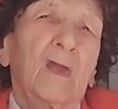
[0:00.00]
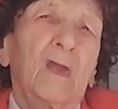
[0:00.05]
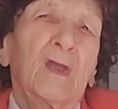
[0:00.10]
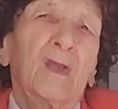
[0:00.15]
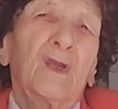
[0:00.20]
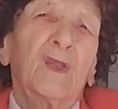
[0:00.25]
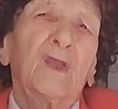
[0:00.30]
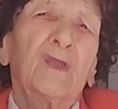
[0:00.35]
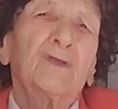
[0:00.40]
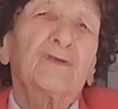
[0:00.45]

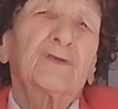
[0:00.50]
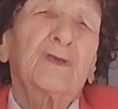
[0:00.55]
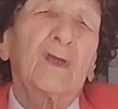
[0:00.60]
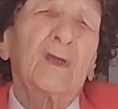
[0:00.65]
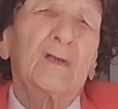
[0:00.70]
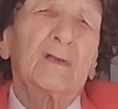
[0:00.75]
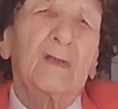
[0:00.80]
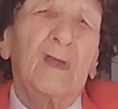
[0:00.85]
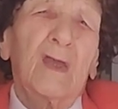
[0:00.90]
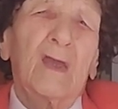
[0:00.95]
And he
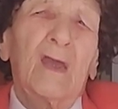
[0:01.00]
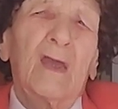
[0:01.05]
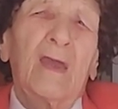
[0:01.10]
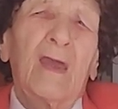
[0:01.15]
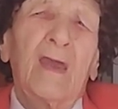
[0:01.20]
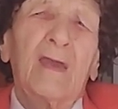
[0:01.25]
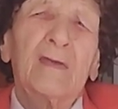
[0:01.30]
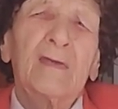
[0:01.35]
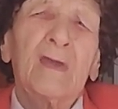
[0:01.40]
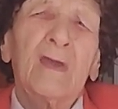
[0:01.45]
said,
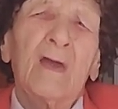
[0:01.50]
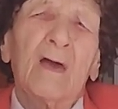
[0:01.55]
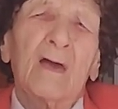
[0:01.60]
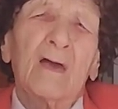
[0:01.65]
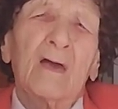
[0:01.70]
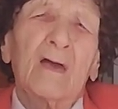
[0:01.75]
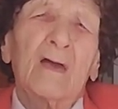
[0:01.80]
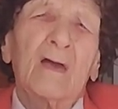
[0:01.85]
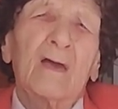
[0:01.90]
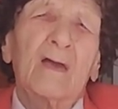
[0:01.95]
Yeah,
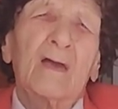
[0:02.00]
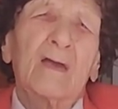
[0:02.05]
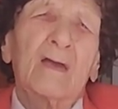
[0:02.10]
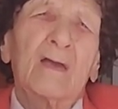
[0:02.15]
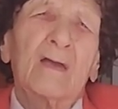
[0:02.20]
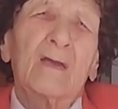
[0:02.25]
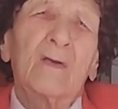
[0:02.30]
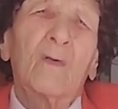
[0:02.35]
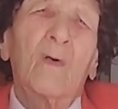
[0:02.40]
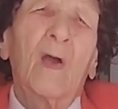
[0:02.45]

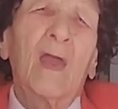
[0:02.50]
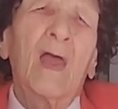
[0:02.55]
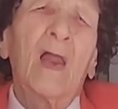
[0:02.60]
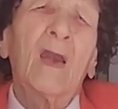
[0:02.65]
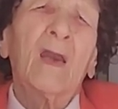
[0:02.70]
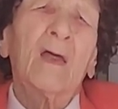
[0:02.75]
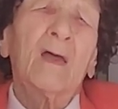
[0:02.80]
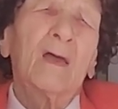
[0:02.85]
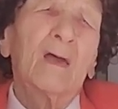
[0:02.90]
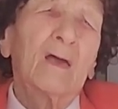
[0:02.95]

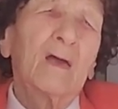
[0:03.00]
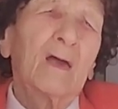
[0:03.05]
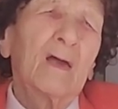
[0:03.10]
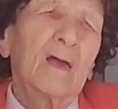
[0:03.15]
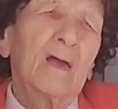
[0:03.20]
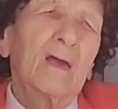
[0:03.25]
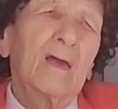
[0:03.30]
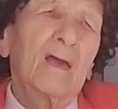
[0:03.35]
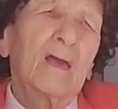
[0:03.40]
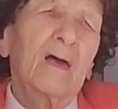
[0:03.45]
well,
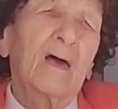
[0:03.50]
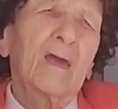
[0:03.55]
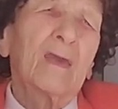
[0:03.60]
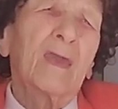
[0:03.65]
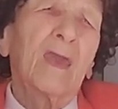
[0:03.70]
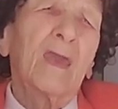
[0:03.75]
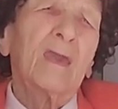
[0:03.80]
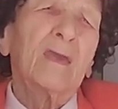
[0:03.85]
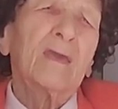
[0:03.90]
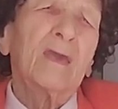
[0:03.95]
I